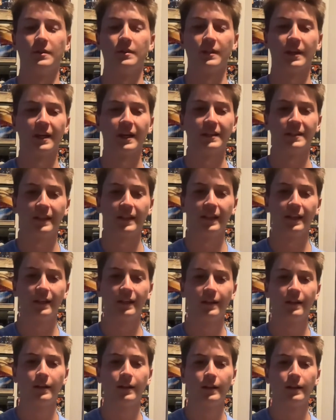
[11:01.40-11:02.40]
a nice get,
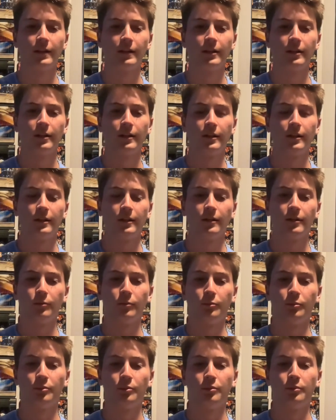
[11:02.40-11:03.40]

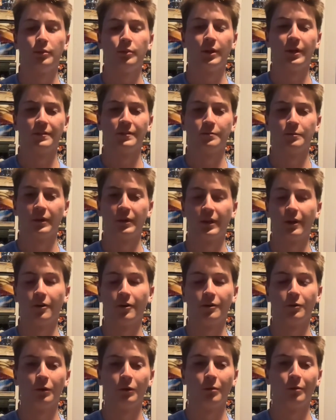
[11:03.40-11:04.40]
but it's really hard
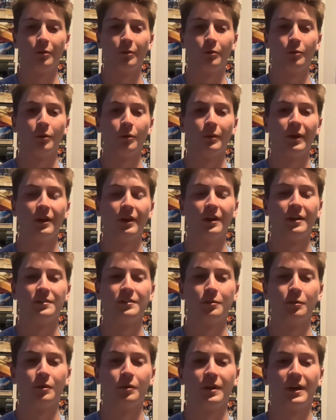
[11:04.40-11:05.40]
to win with one-man high
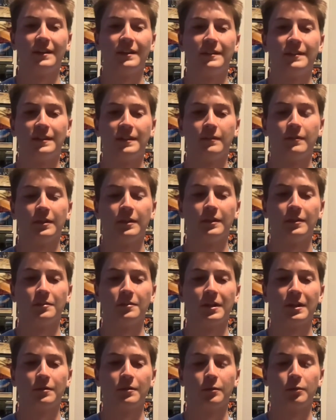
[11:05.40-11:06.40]
school classes, even in the
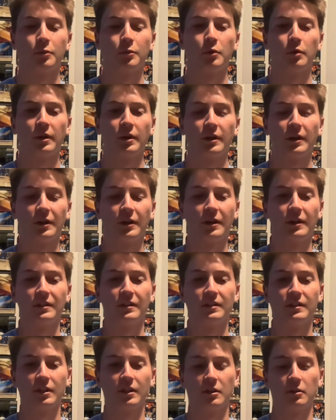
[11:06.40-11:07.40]
transfer portal era.
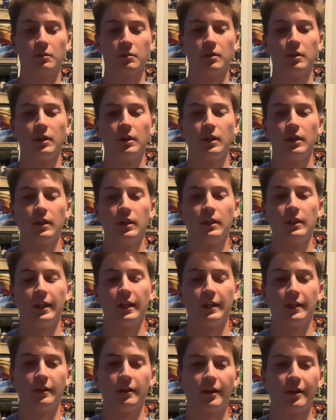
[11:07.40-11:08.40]
So
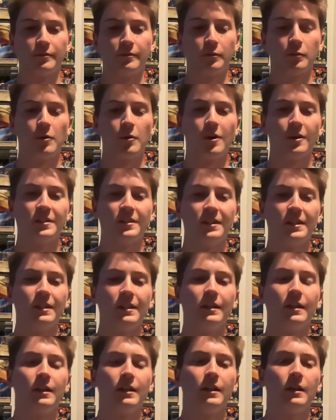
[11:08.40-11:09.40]
thank you guys for
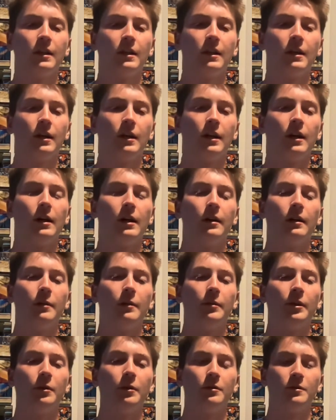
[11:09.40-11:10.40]
watching. Let
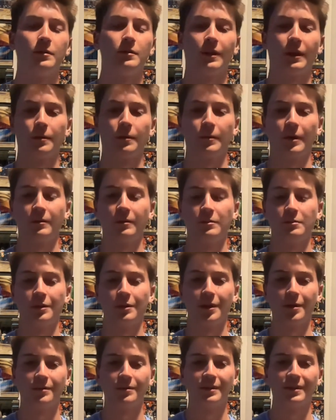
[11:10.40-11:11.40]
me know what you think about Notre
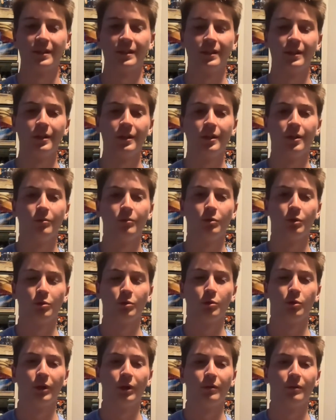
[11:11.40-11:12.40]
Dame's
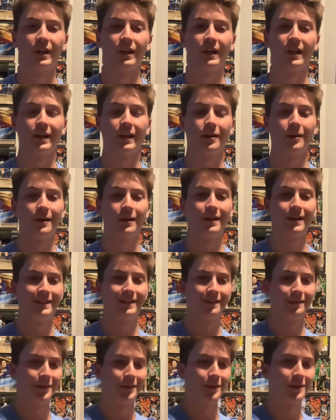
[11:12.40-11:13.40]
recruiting right now. It's
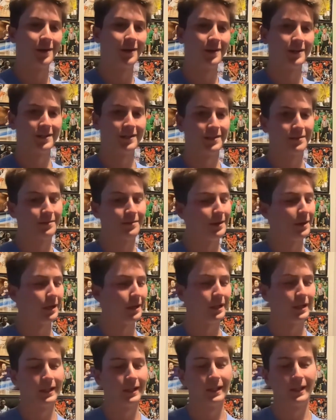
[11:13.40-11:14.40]
a little harsh, but
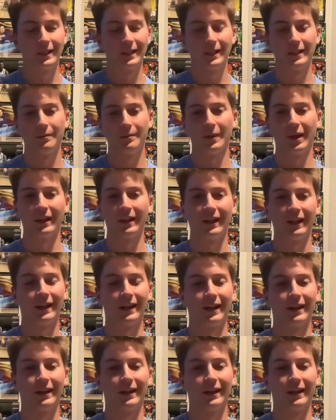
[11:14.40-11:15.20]
man, they